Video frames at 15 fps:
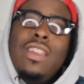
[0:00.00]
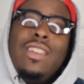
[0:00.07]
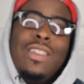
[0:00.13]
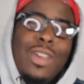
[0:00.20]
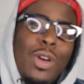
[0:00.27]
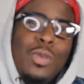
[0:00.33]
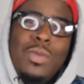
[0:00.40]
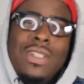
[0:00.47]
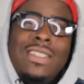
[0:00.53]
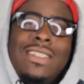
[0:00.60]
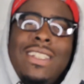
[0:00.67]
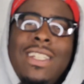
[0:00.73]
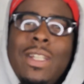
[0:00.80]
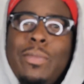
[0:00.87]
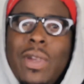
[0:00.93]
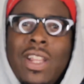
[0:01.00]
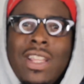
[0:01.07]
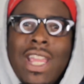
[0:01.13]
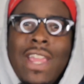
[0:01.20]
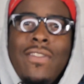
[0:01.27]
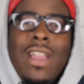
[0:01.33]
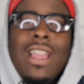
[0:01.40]
Yo, what's good, Bear
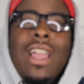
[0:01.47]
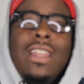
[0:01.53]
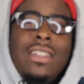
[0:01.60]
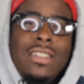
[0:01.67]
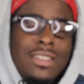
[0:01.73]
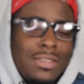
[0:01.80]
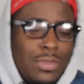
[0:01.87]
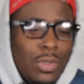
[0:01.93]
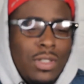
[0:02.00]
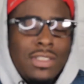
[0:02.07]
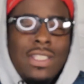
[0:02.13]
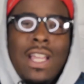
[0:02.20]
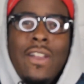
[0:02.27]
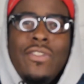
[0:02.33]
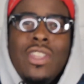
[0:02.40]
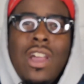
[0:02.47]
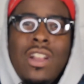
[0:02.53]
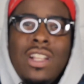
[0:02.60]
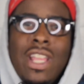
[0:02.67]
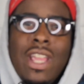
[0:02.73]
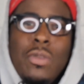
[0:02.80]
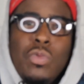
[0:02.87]
Cave? I got a good story time for y'all
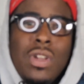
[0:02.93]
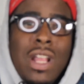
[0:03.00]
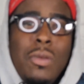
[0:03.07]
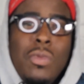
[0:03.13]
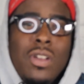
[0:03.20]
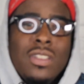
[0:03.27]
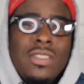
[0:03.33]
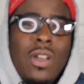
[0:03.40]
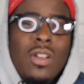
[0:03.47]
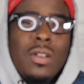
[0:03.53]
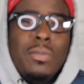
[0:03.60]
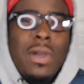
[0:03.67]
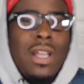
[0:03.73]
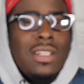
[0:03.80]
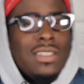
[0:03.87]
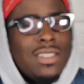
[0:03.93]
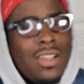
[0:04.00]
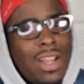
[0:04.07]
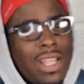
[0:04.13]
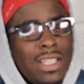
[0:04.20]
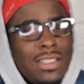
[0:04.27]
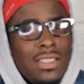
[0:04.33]
today, and what I want to talk about is
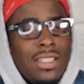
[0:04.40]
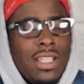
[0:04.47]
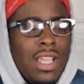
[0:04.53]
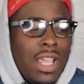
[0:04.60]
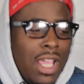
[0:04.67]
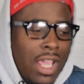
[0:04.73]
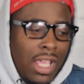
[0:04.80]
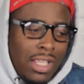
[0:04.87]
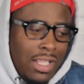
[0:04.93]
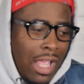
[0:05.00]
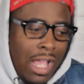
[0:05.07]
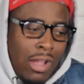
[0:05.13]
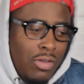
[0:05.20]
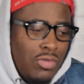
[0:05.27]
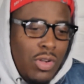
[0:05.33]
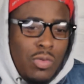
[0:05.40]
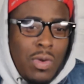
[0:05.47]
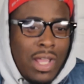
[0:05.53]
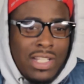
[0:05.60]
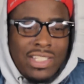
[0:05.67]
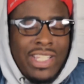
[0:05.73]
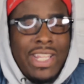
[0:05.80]
crazy. I don't know
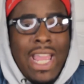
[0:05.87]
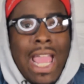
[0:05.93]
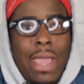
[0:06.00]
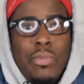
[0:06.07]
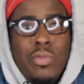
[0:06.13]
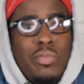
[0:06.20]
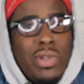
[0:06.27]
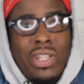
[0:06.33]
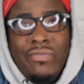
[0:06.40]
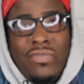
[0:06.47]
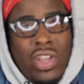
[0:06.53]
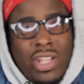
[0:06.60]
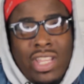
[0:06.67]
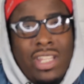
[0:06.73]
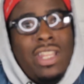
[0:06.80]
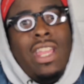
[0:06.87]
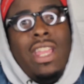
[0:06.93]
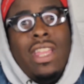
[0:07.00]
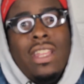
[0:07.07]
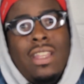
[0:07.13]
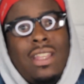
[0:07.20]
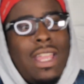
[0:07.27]
why this shit happened, but it fucking
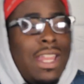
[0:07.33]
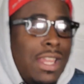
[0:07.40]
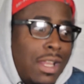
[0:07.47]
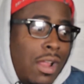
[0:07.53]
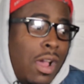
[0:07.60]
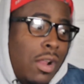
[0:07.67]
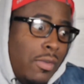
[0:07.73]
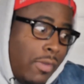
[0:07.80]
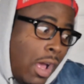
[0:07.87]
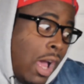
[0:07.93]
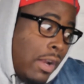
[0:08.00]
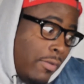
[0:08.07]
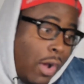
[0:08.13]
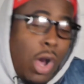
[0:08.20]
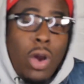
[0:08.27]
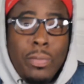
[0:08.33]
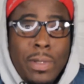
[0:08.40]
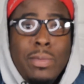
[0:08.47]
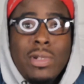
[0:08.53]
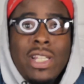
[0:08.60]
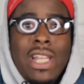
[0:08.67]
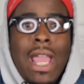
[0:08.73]
did, and out of all
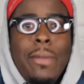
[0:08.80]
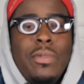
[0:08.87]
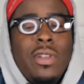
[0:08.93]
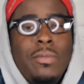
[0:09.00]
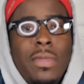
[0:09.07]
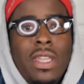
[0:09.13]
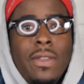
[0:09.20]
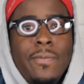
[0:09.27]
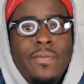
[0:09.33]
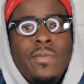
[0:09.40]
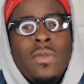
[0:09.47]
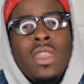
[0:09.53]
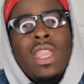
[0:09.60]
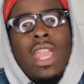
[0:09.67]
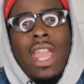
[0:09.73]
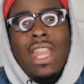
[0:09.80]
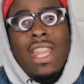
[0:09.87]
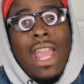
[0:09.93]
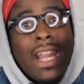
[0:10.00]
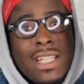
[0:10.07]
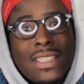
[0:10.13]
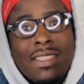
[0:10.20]
people, it happened to me. And
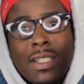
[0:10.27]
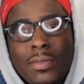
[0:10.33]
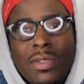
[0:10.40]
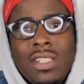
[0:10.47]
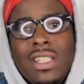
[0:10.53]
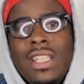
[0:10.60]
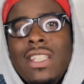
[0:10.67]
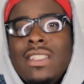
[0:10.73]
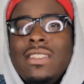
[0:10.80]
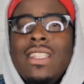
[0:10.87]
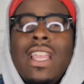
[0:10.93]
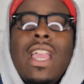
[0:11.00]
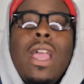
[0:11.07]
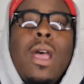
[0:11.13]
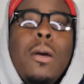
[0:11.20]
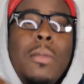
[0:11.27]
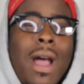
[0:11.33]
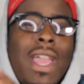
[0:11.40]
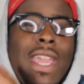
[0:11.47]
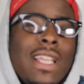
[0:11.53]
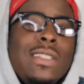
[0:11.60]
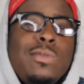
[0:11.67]
that is simply this.
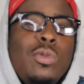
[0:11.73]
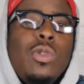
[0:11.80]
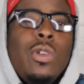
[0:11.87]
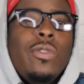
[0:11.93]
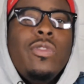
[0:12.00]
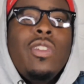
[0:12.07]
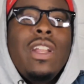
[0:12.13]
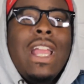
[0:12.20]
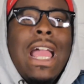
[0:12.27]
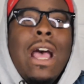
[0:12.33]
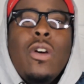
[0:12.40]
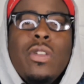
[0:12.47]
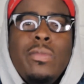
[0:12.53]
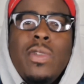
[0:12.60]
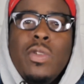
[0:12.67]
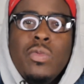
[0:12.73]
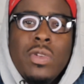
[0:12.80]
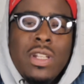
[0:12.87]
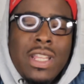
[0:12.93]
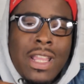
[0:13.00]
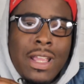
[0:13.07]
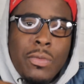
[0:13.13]
My ex-boyfriend outed me
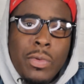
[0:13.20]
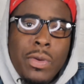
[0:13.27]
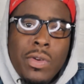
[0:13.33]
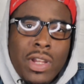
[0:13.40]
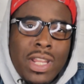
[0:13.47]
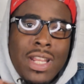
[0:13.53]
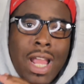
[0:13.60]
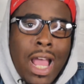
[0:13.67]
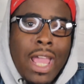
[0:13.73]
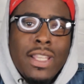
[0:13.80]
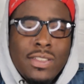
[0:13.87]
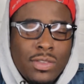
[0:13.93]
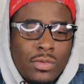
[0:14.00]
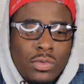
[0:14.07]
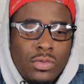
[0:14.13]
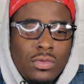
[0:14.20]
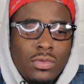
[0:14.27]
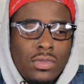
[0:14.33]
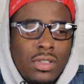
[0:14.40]
when we were in high school.